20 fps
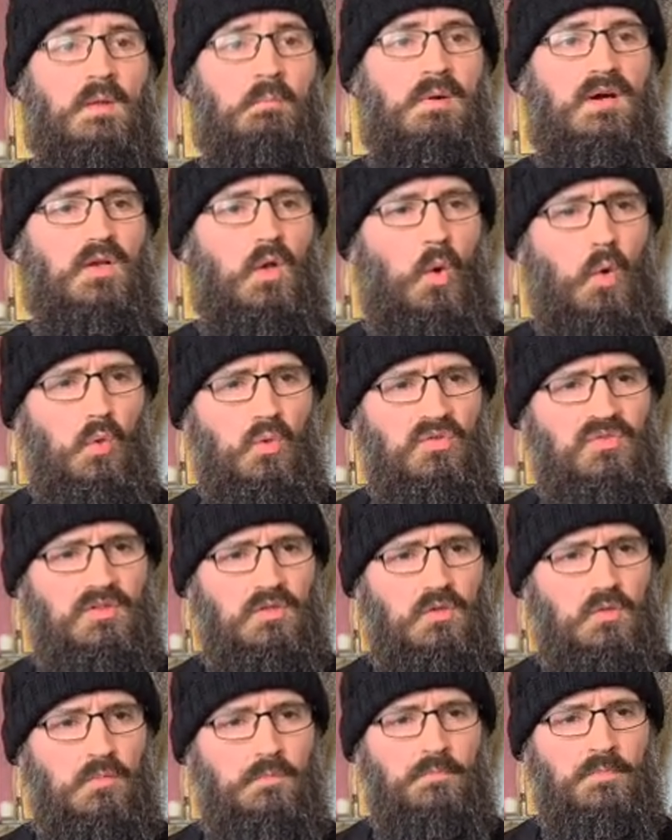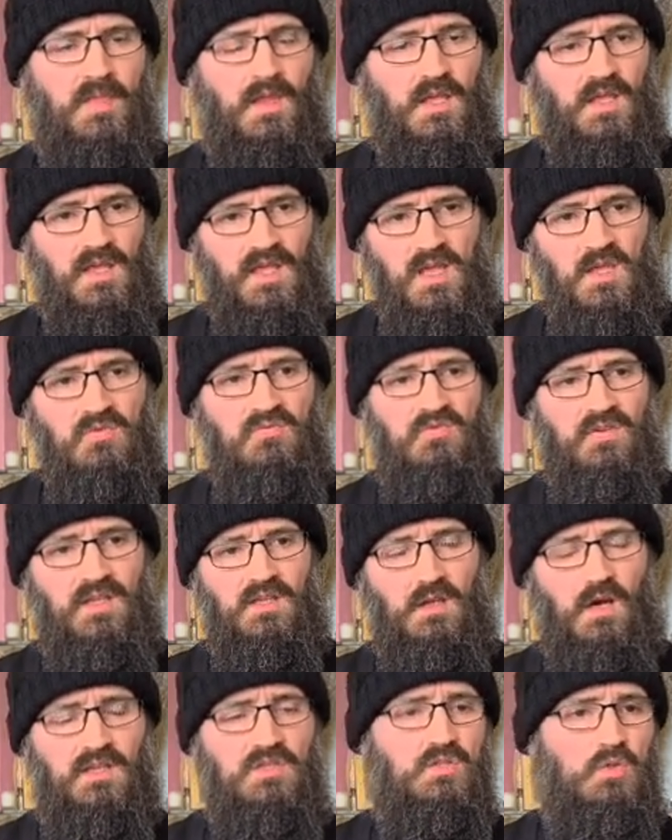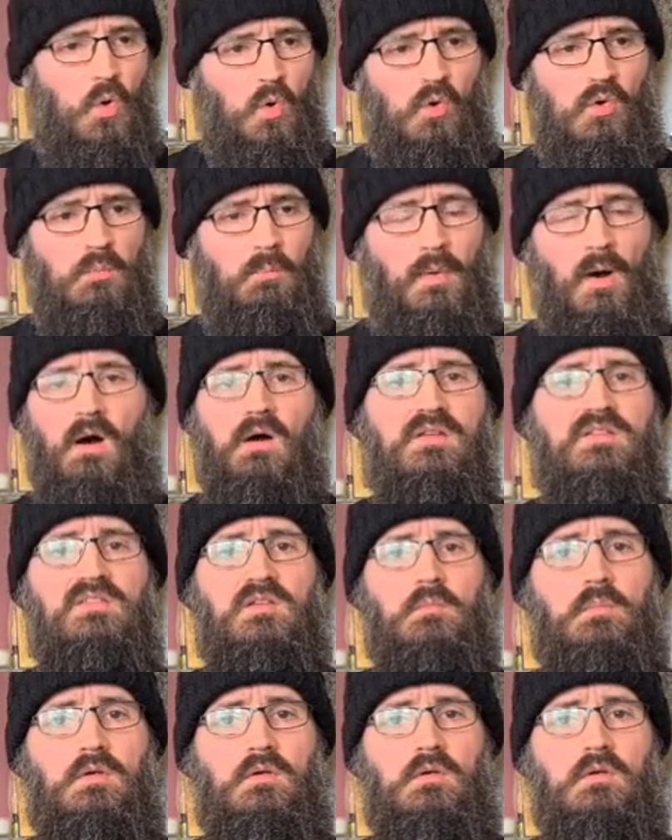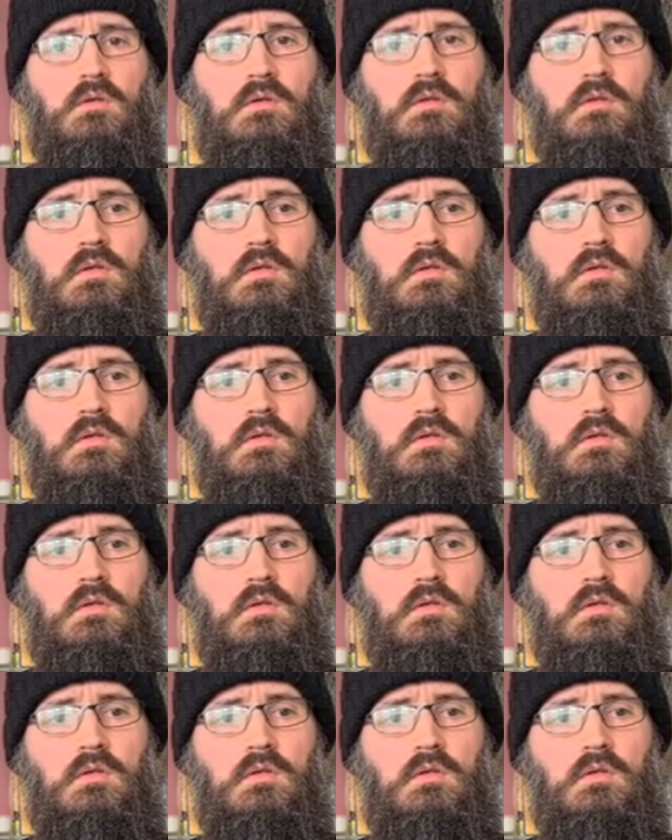But also, if at all possible,